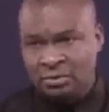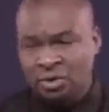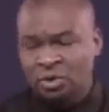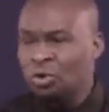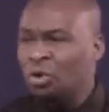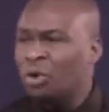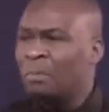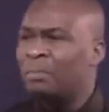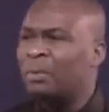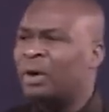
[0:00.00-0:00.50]

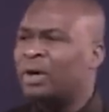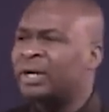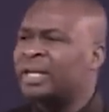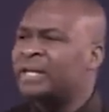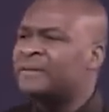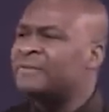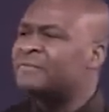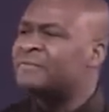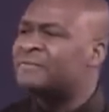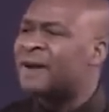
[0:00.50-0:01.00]

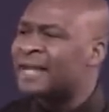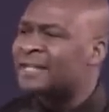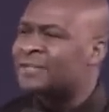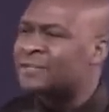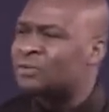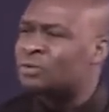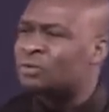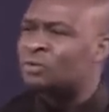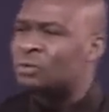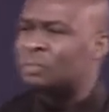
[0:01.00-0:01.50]
Nobody
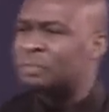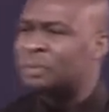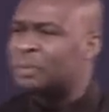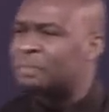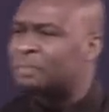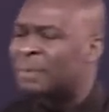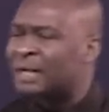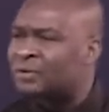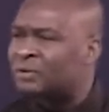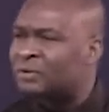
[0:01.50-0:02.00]
invites you to be
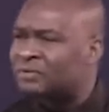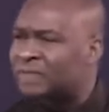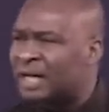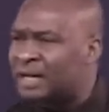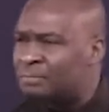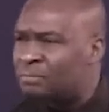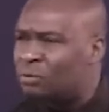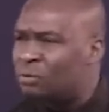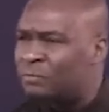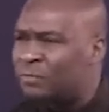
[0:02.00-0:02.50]
part of
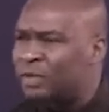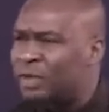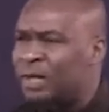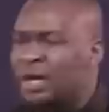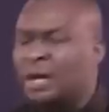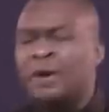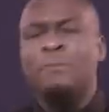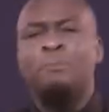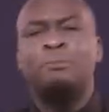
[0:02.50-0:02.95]
that movie.